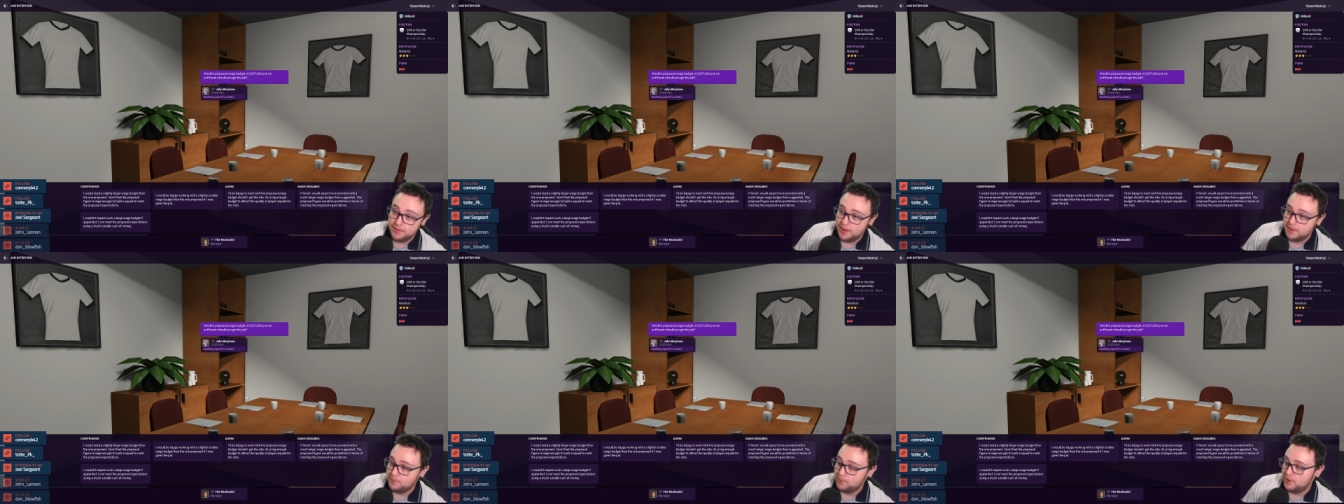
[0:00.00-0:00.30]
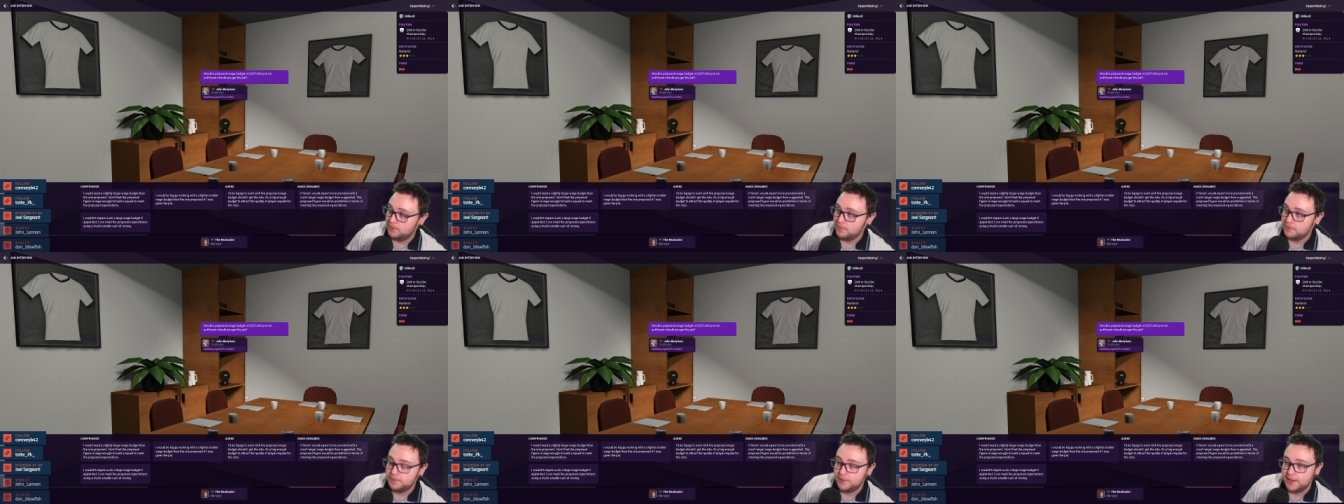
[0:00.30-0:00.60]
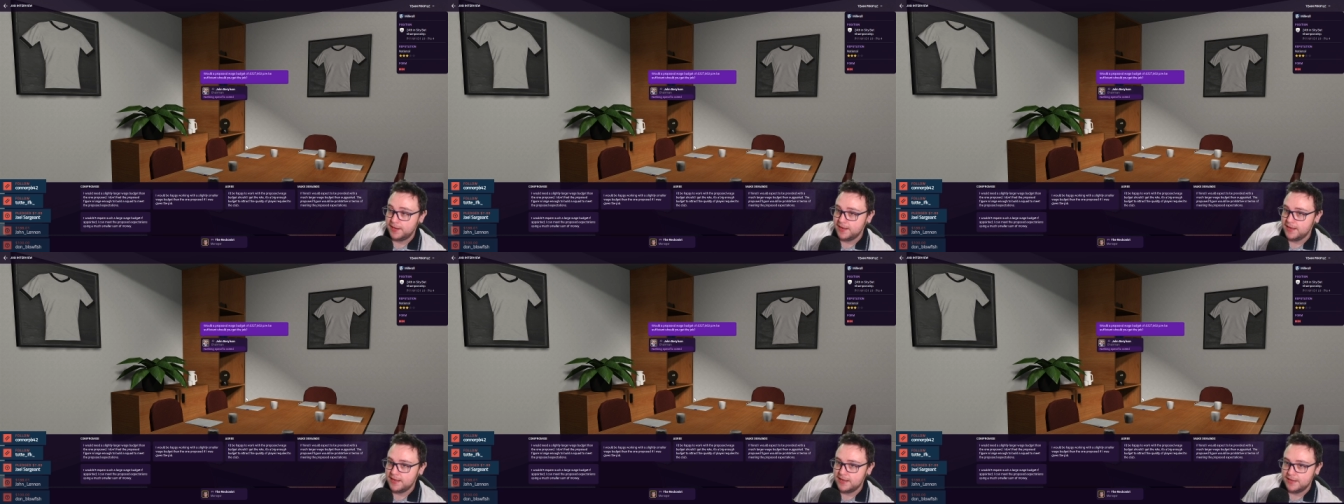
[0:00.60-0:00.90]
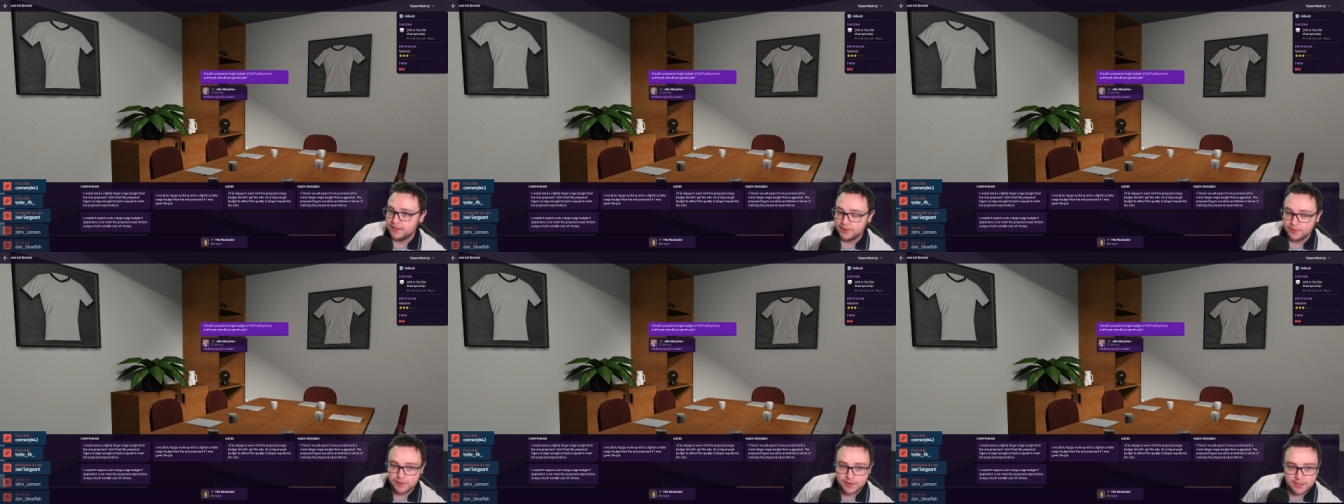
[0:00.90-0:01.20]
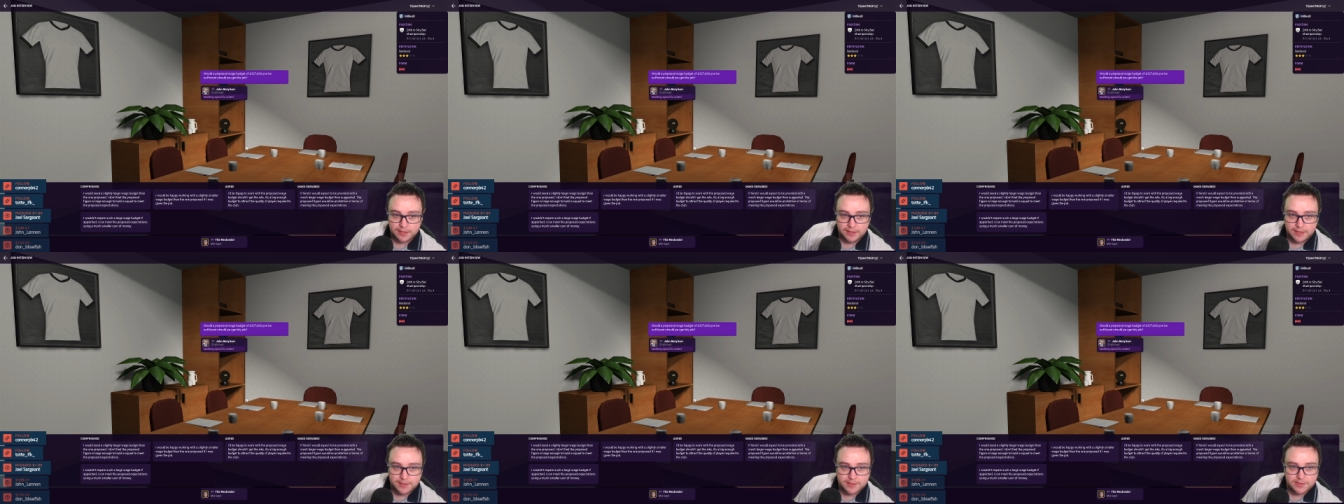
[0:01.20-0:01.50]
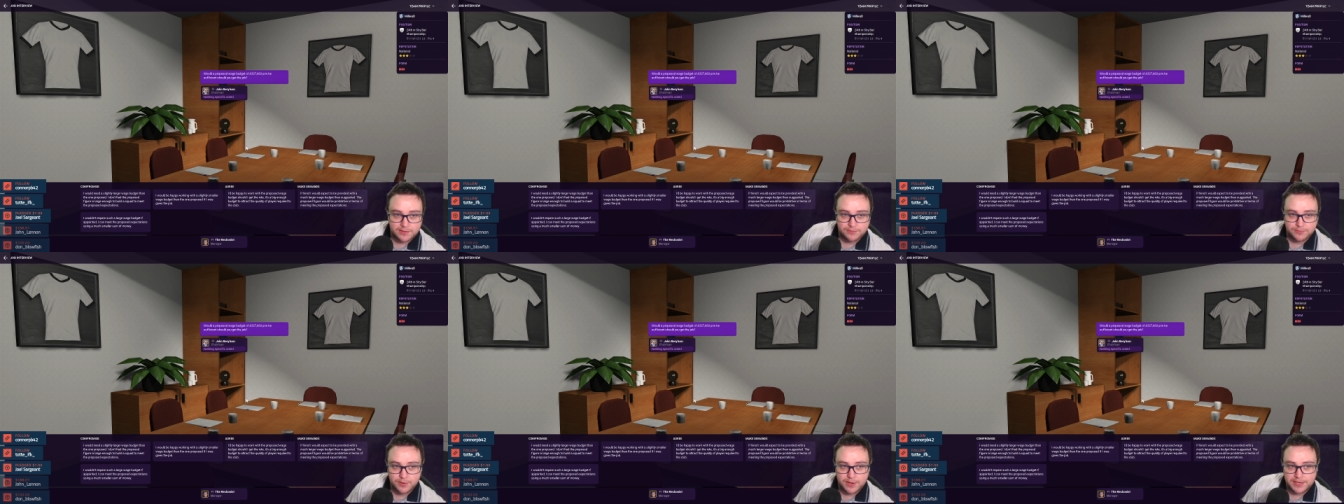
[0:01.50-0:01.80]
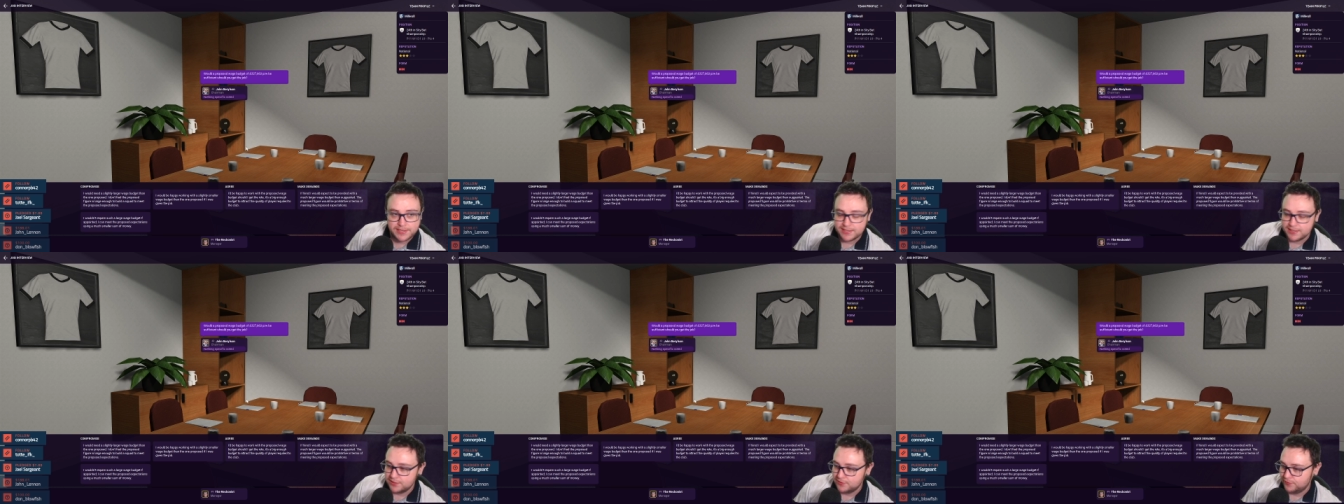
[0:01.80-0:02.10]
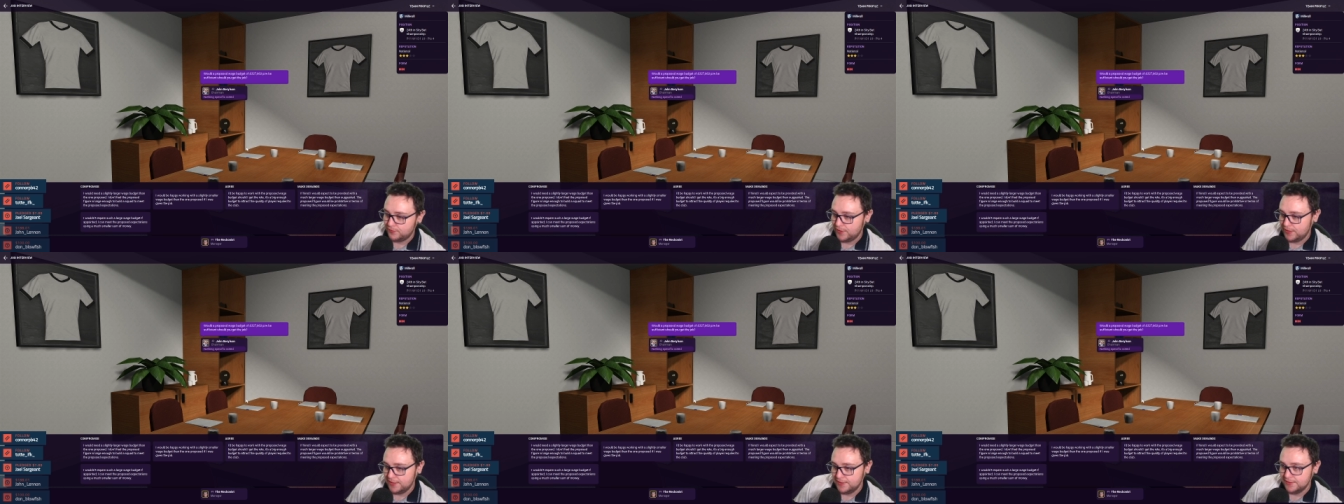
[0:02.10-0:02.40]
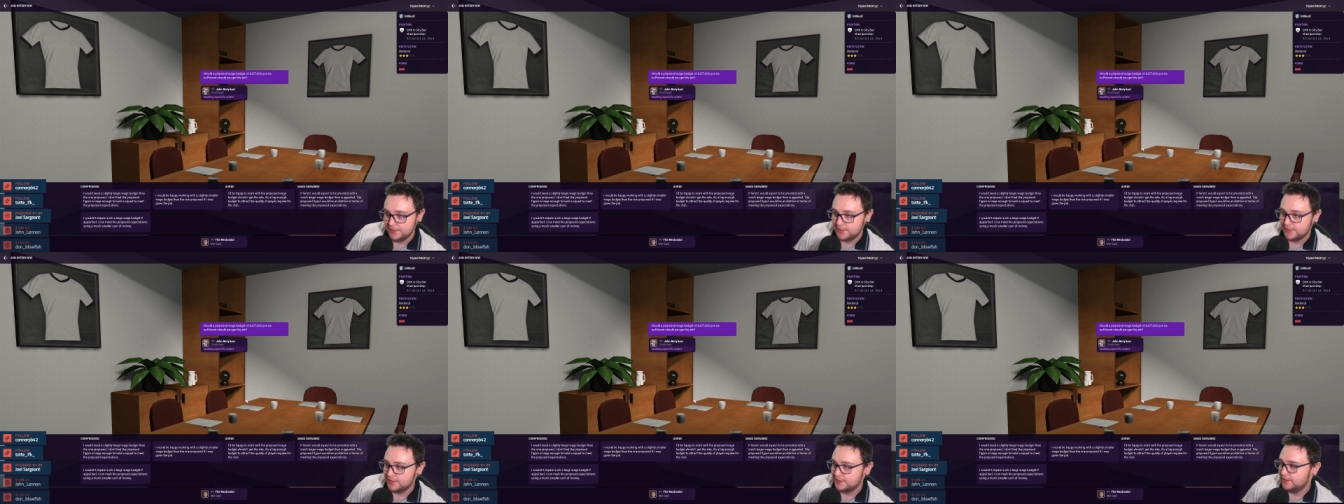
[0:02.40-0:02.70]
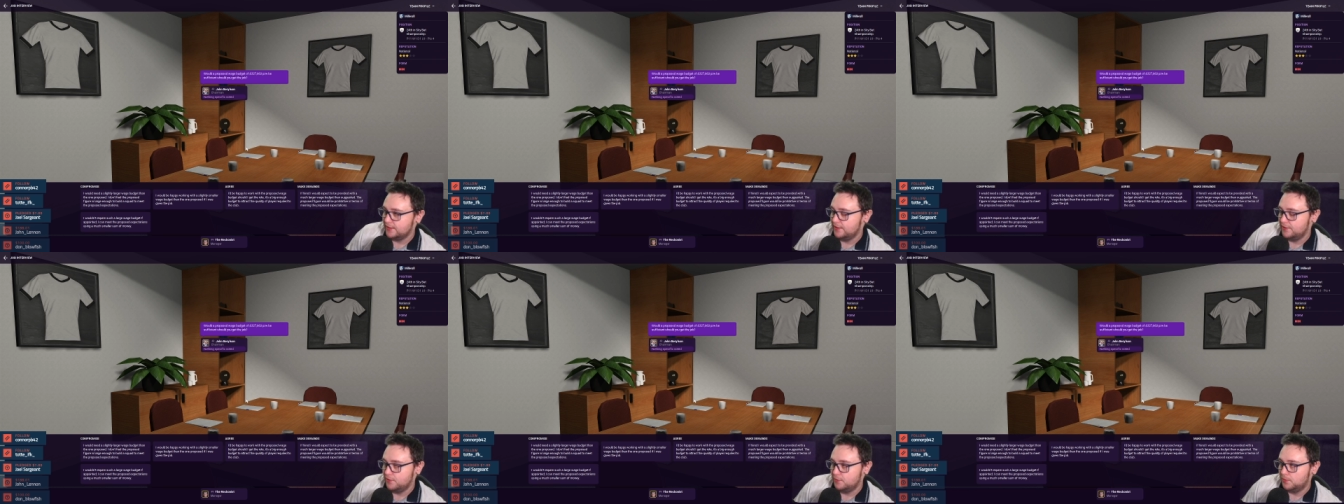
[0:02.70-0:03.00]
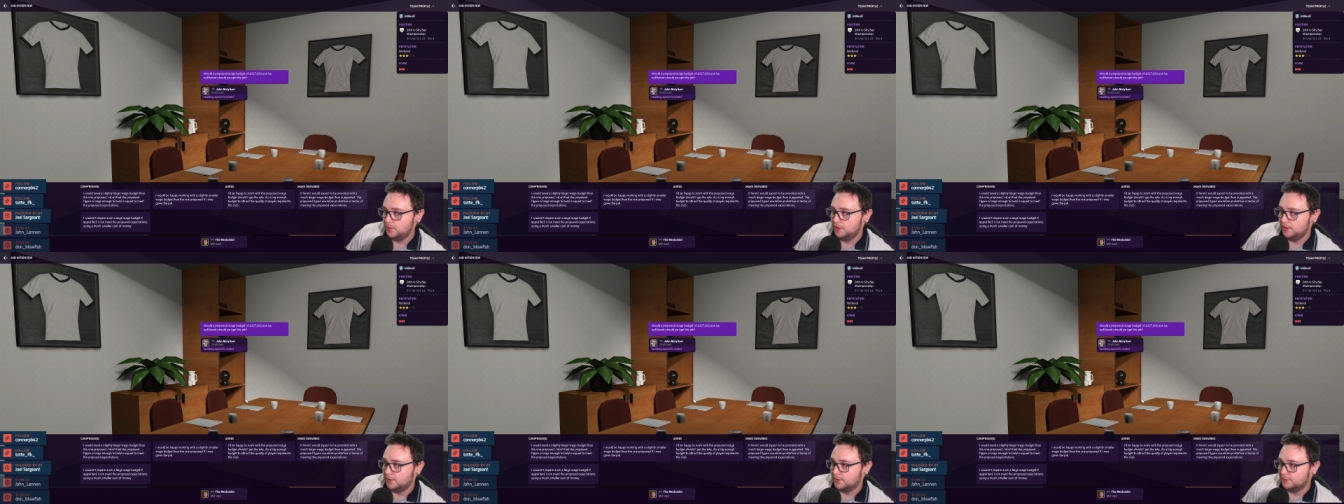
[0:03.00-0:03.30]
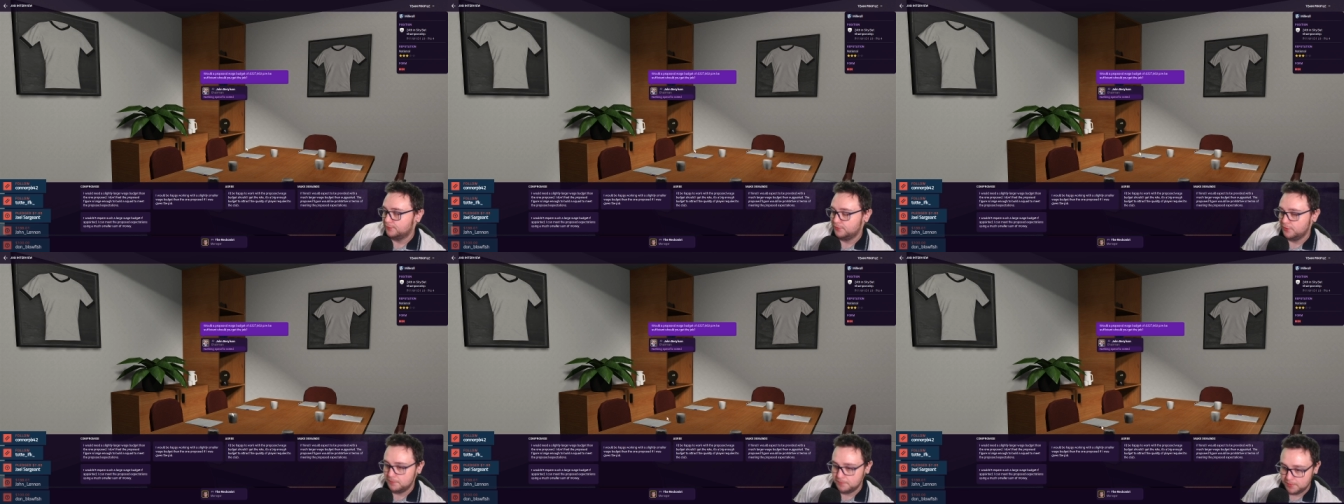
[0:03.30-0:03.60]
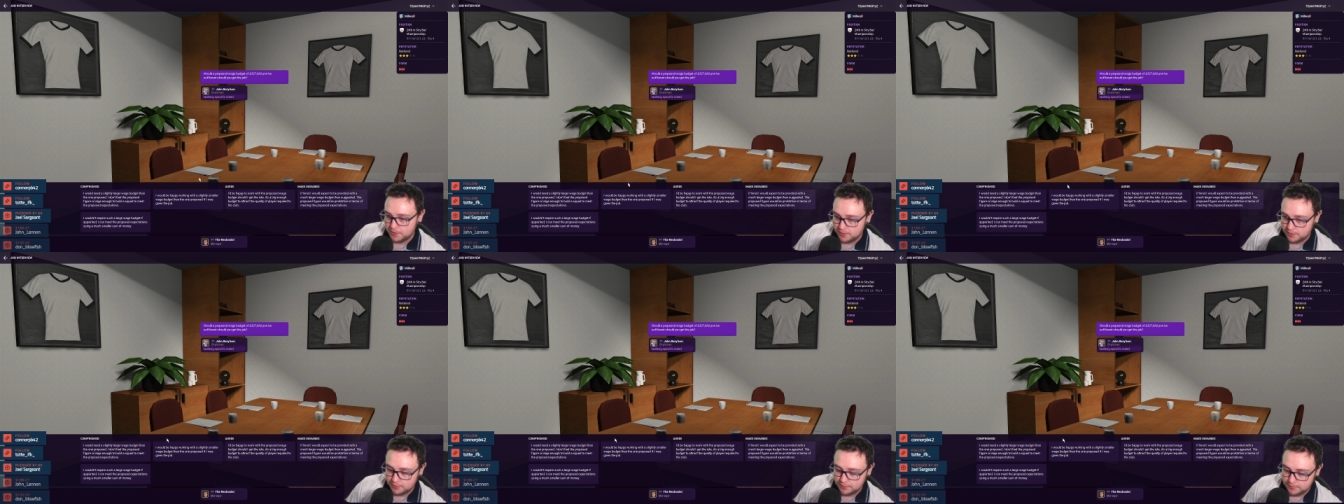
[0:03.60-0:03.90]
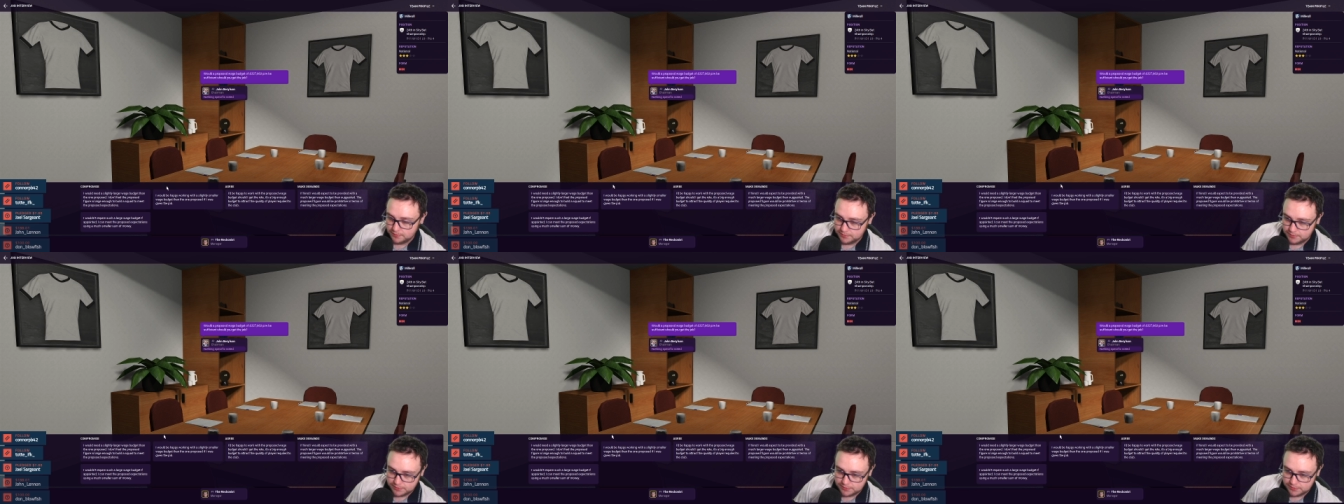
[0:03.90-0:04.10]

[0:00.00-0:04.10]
They probably are. There are lots of racist fans in the world of football.